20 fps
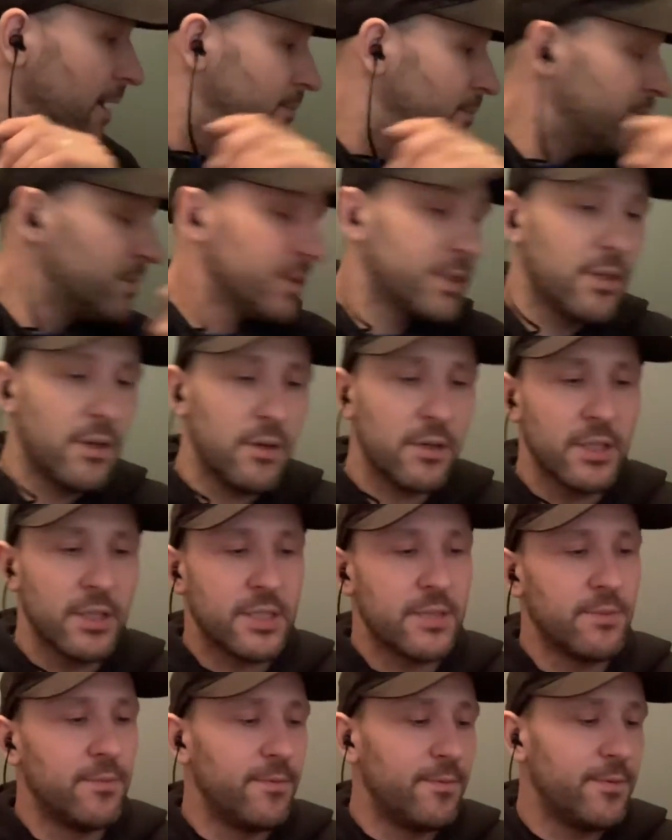So I've got
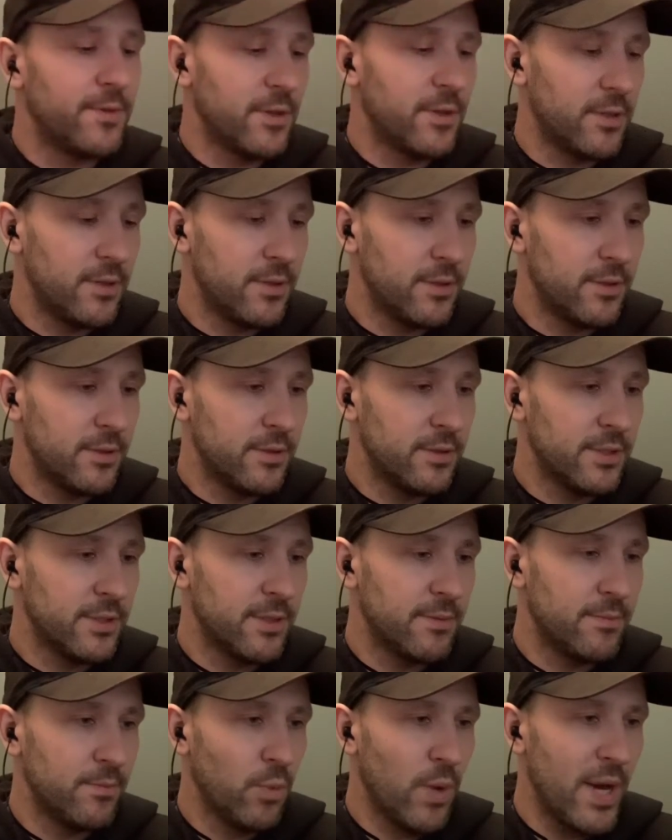some
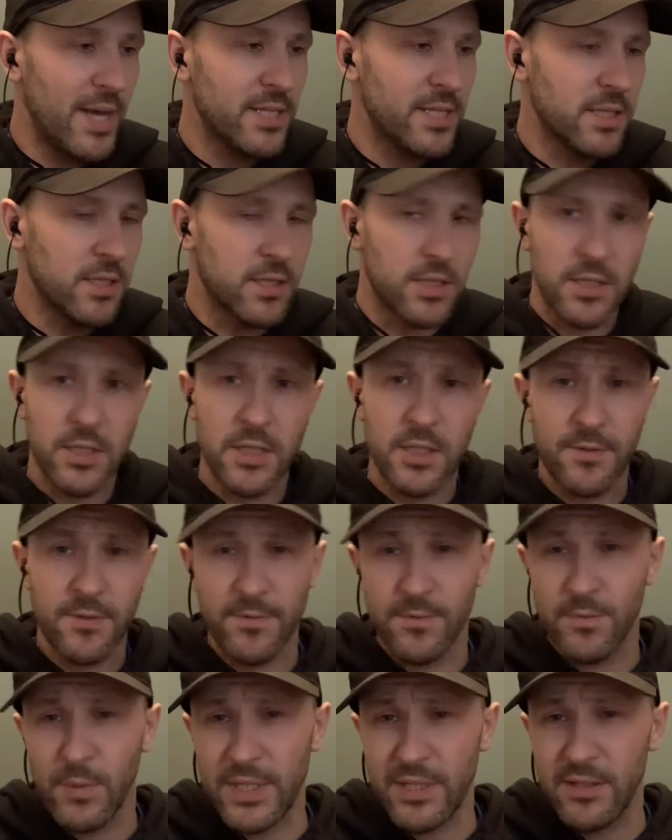westerns
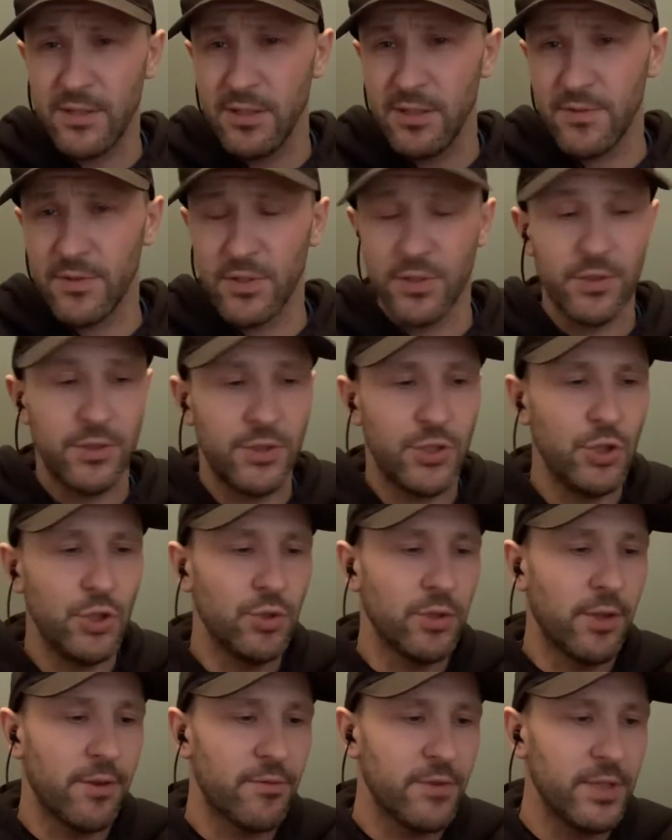for June
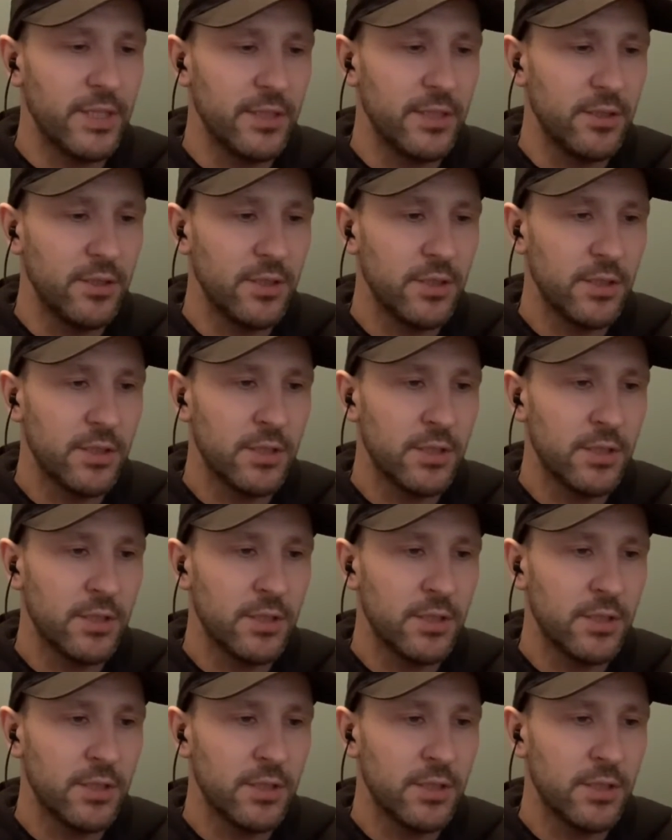on the Range.